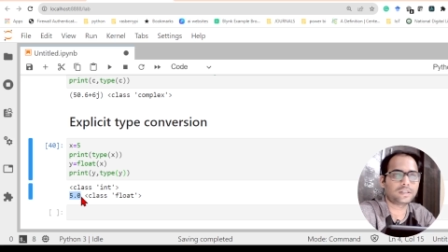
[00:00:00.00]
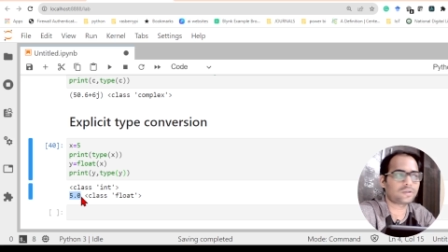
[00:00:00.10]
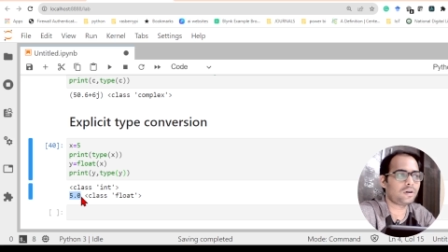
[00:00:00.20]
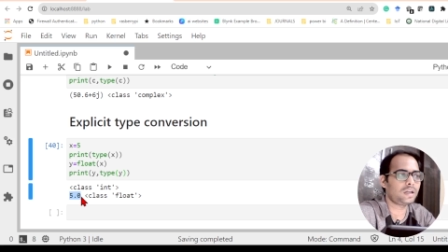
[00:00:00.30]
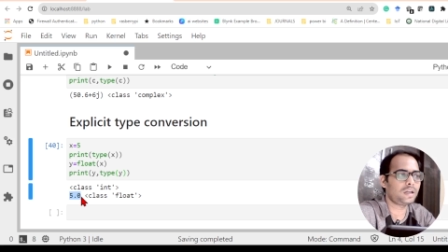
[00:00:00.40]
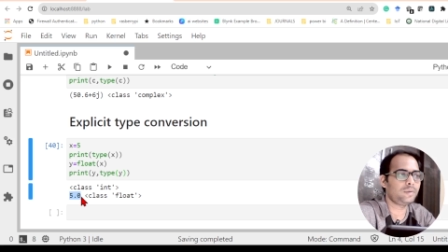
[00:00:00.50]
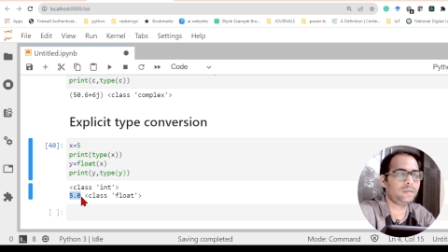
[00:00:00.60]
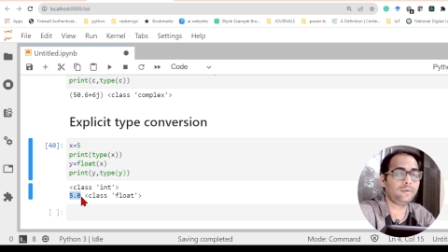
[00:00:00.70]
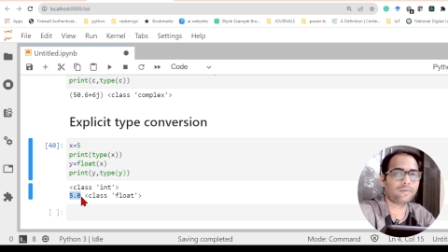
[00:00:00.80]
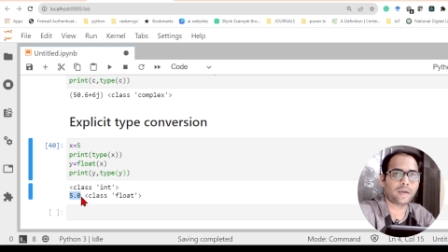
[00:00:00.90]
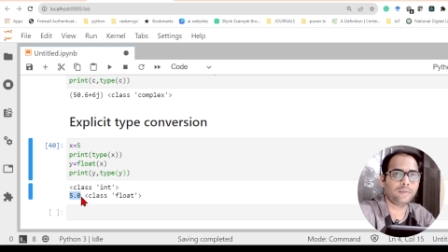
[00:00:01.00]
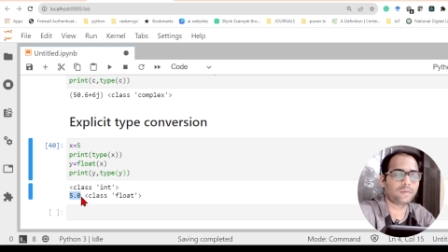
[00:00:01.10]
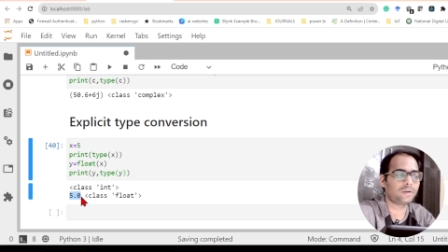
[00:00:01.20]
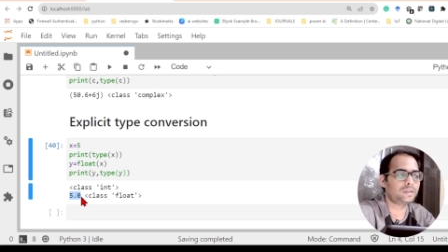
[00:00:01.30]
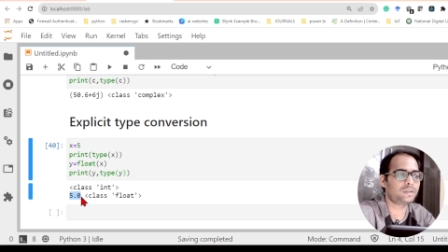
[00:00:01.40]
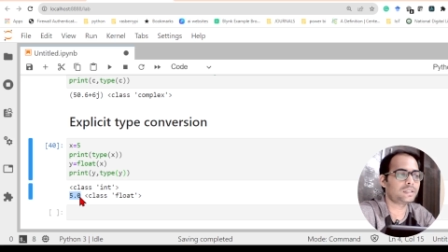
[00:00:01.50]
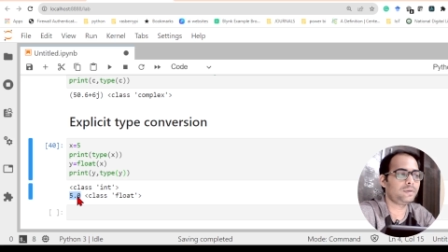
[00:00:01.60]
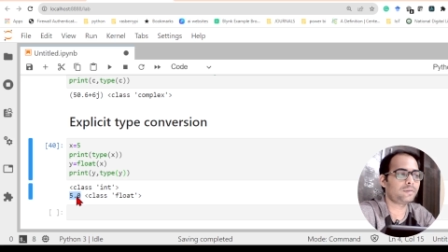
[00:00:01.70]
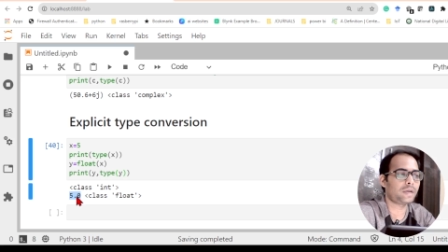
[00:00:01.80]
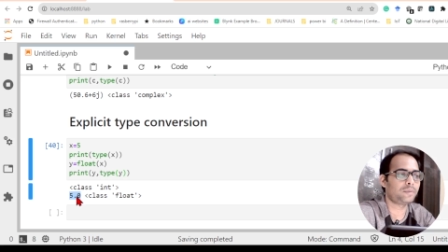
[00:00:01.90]
It's not giving me 5 now, it's
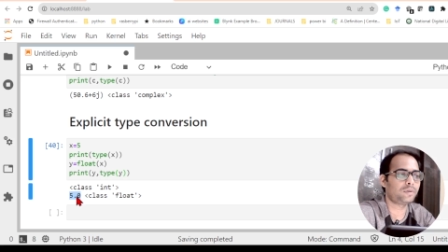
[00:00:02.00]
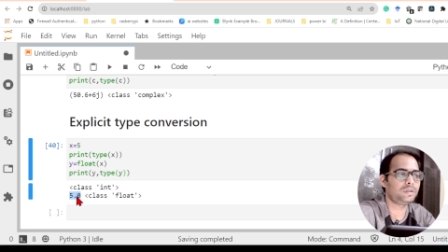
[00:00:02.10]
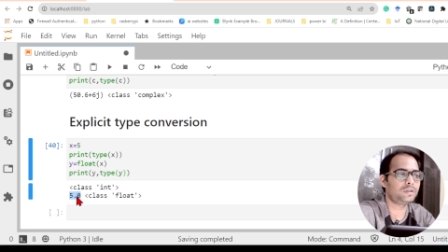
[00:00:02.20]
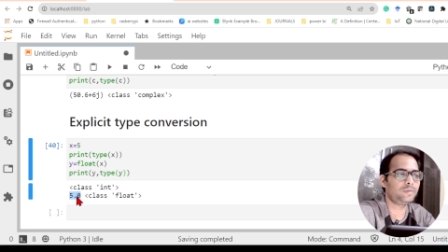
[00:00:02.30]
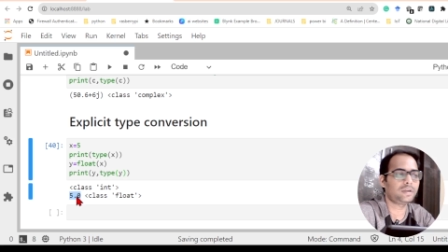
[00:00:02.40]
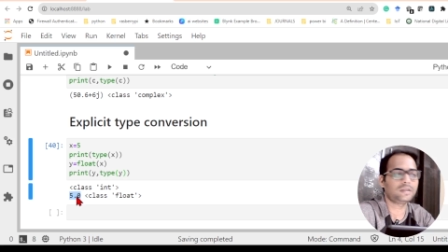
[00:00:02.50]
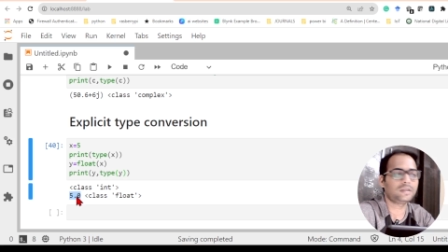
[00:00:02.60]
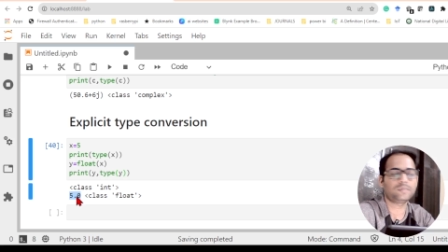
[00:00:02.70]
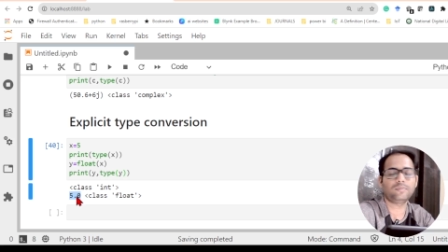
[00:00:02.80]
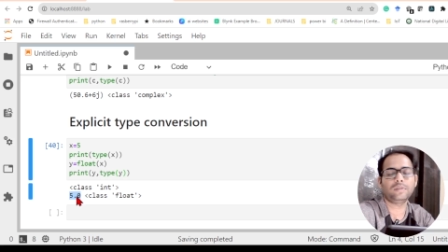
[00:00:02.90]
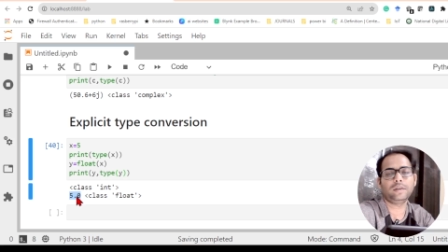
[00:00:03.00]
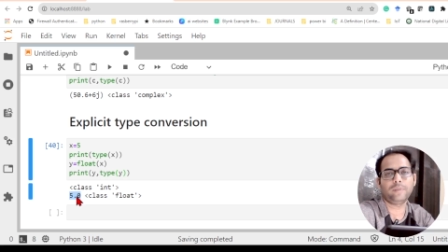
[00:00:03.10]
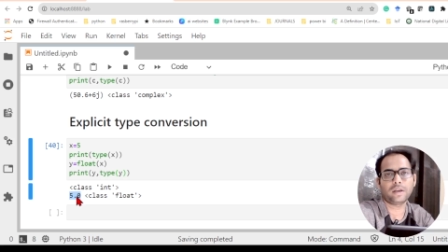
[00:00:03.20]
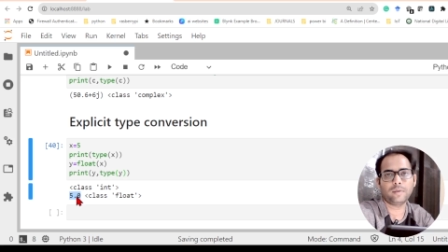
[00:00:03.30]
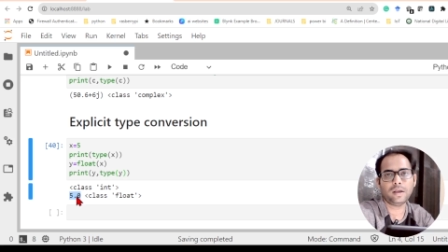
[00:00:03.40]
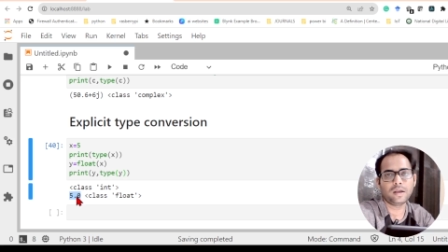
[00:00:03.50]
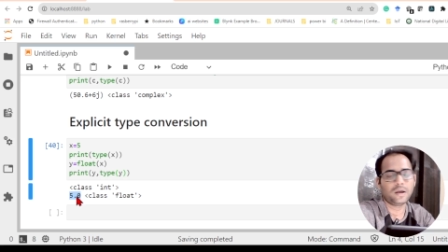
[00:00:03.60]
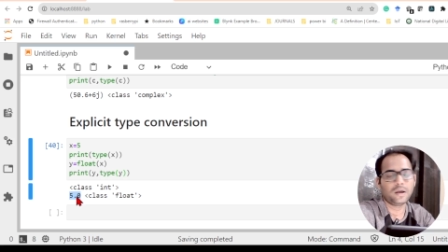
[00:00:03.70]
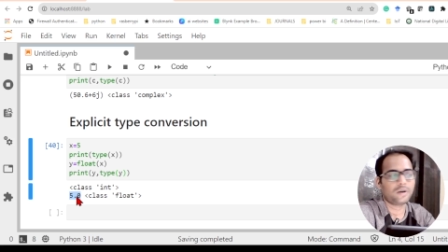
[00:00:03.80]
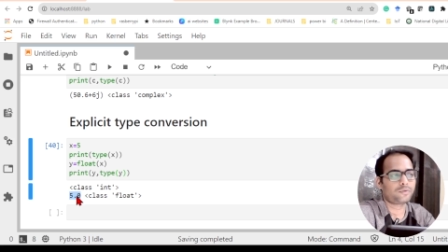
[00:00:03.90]
giving 5.0 because it became a
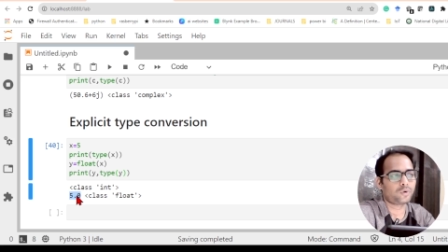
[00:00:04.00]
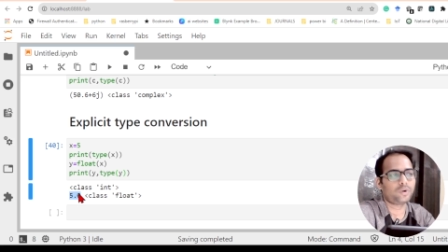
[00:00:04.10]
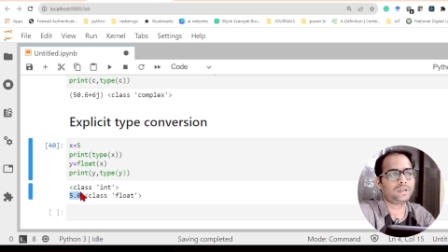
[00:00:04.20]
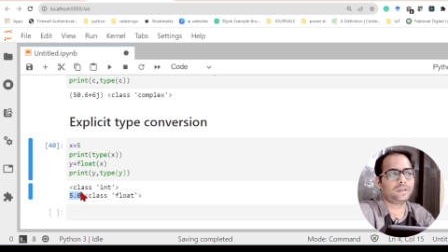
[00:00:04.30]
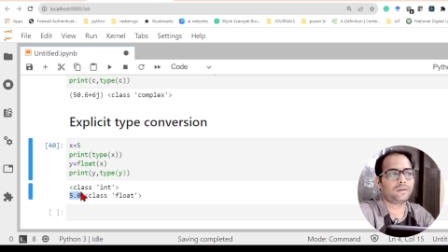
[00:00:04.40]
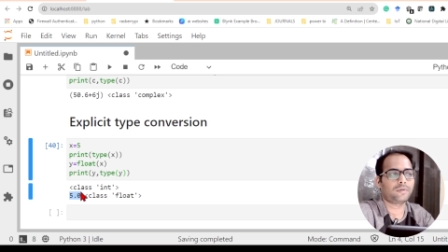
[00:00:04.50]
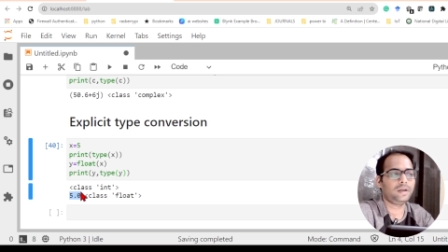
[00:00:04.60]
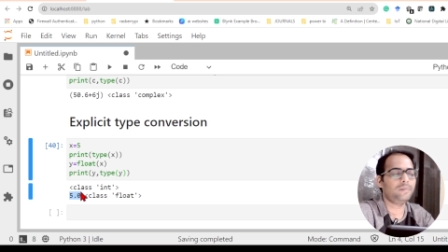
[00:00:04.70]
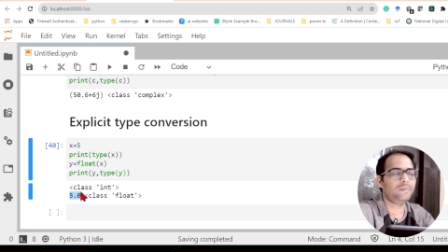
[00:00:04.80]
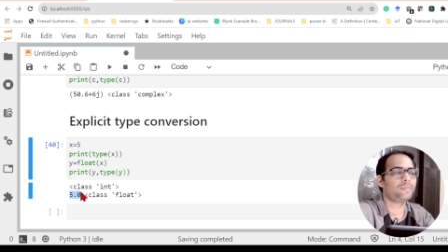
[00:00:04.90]
float here. Fine.